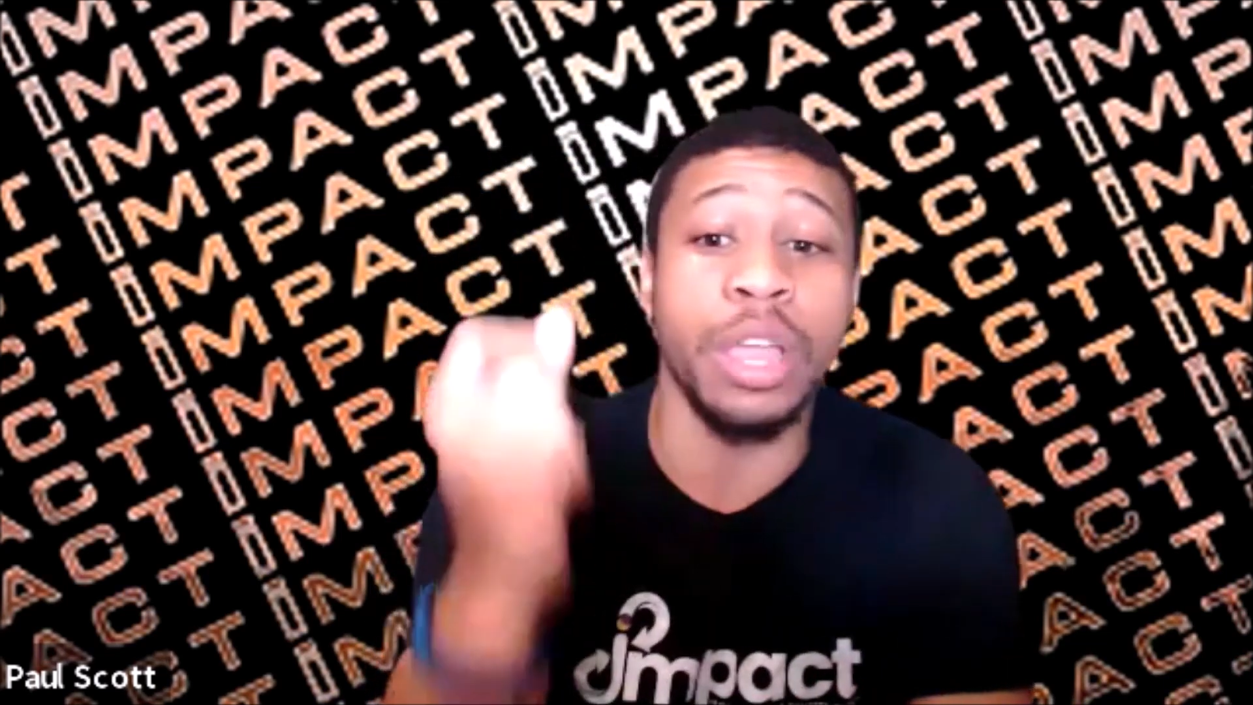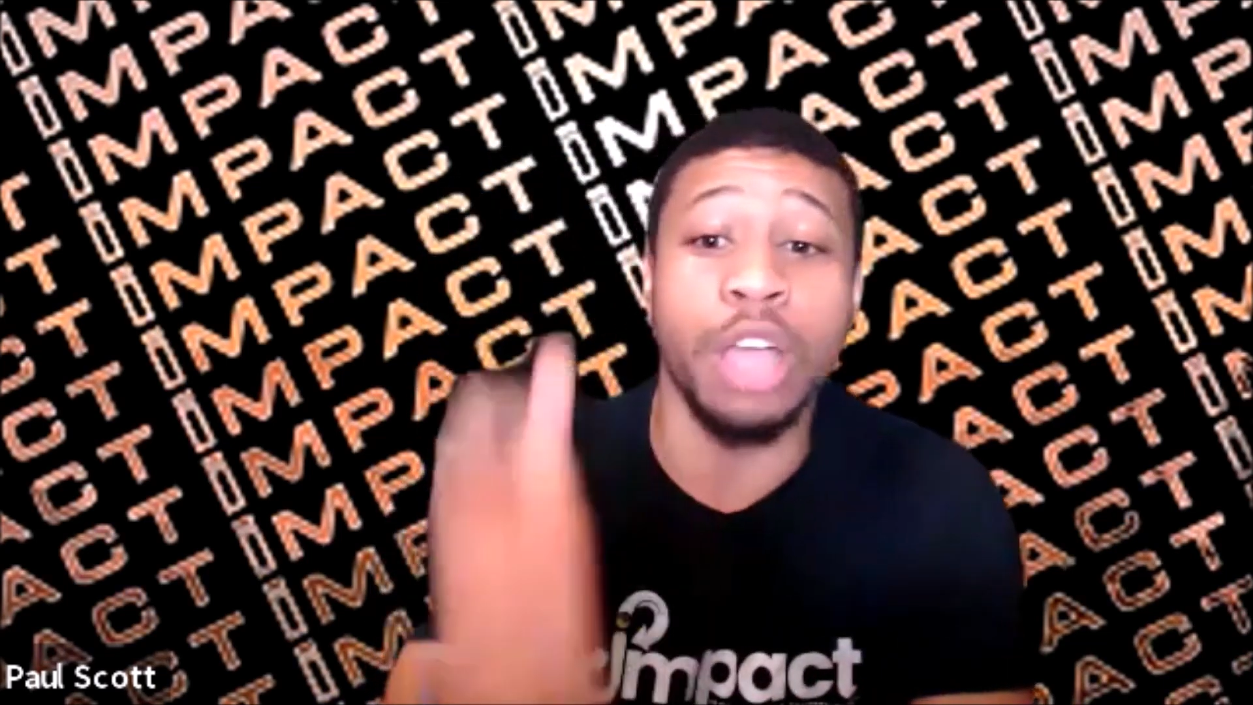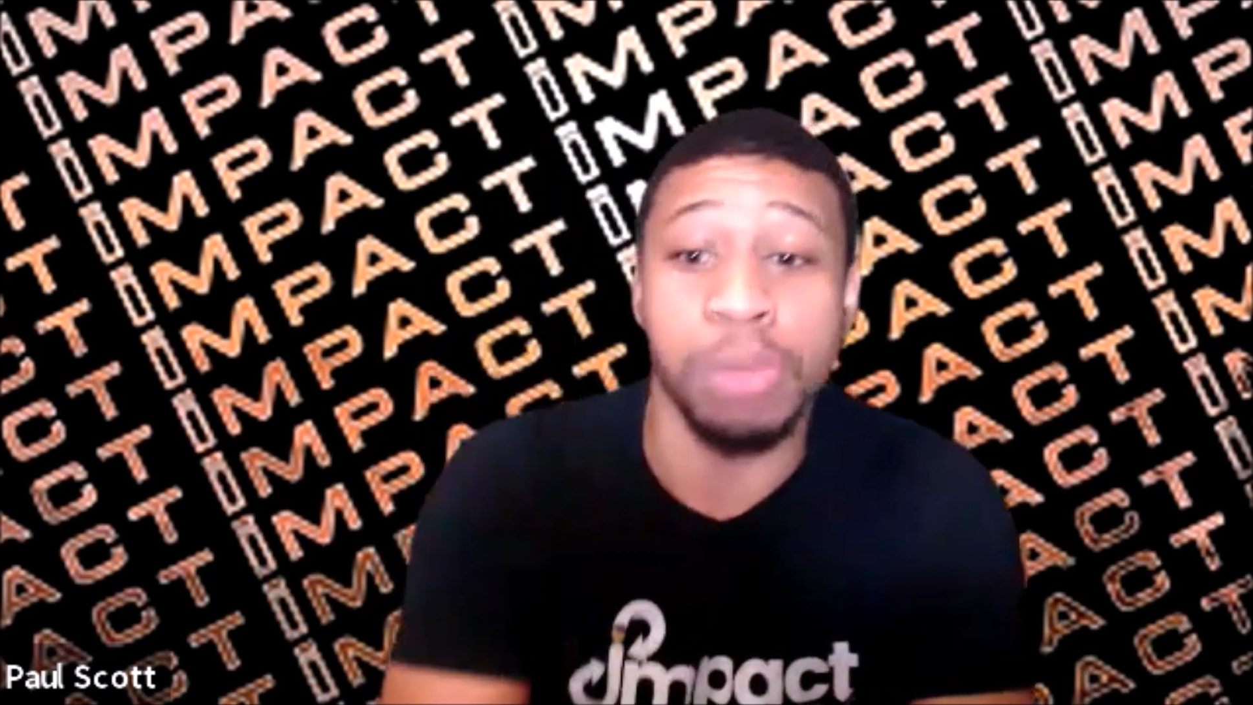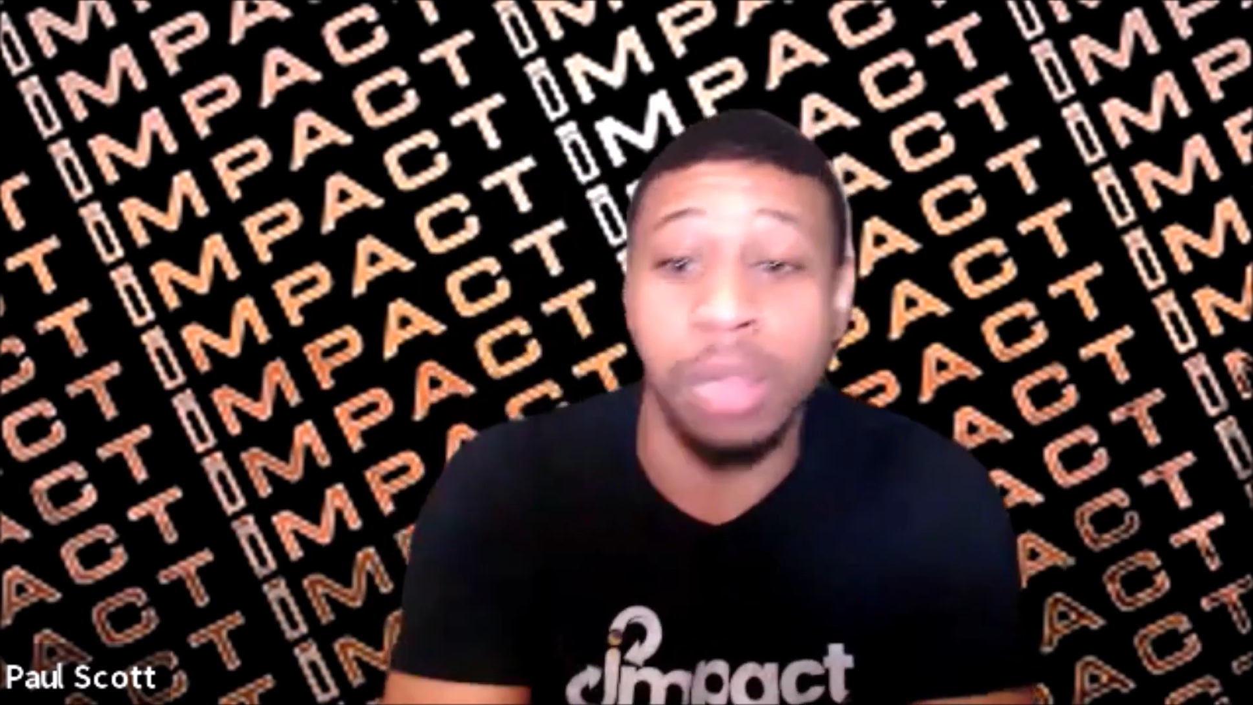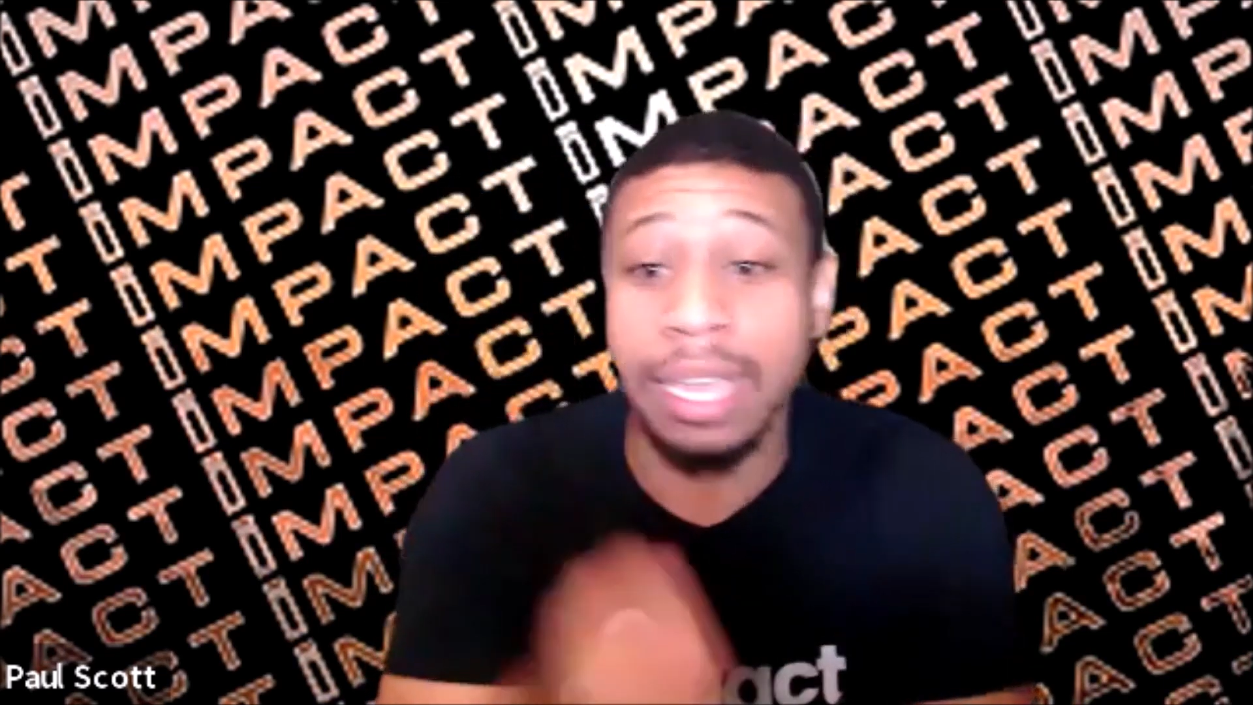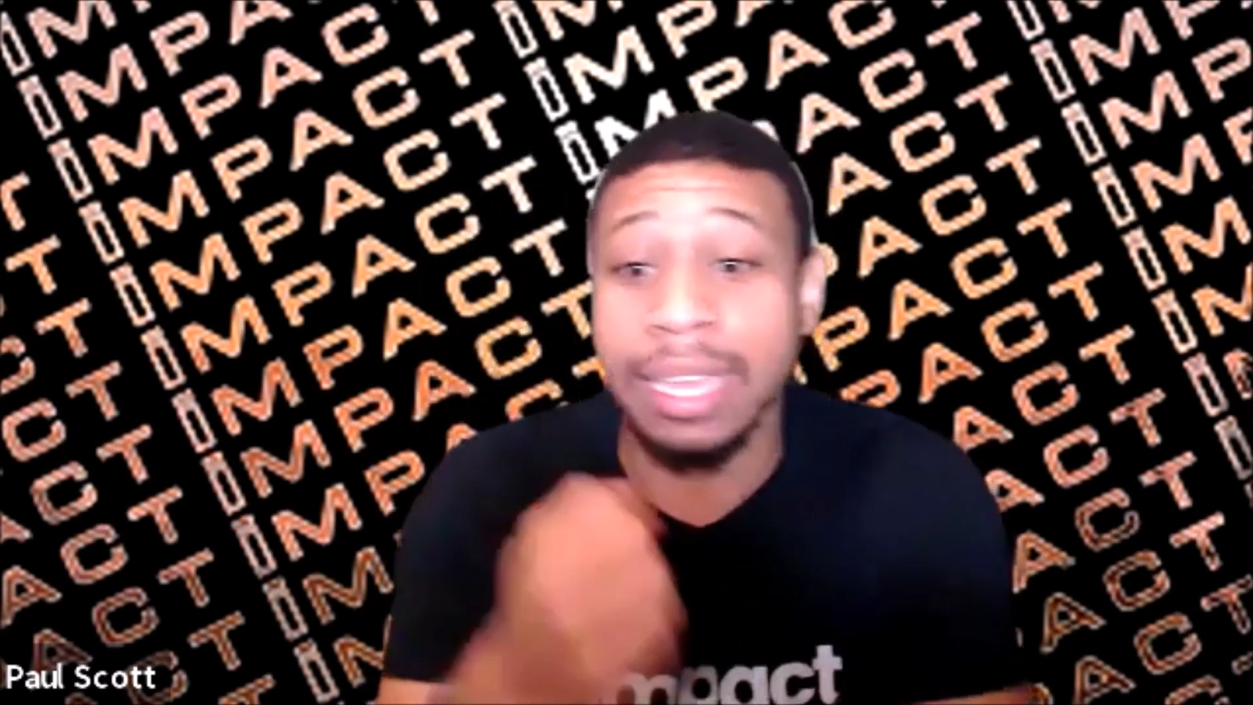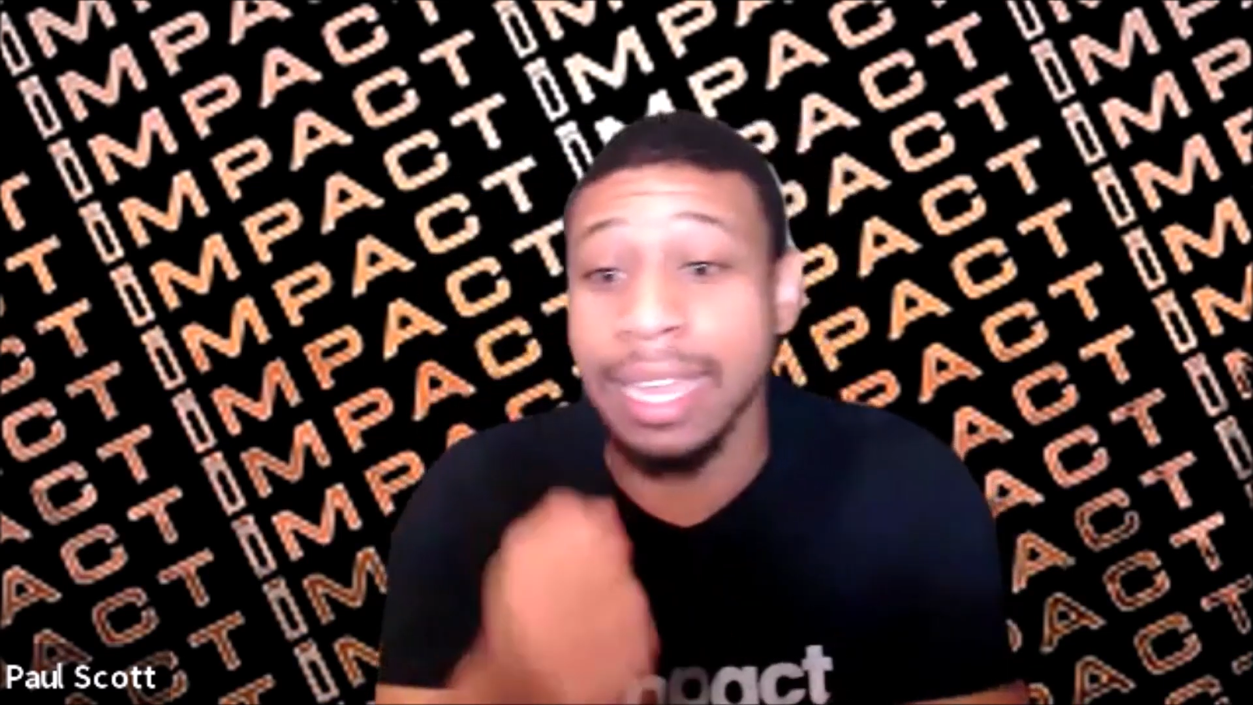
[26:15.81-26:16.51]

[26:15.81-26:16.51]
are plugging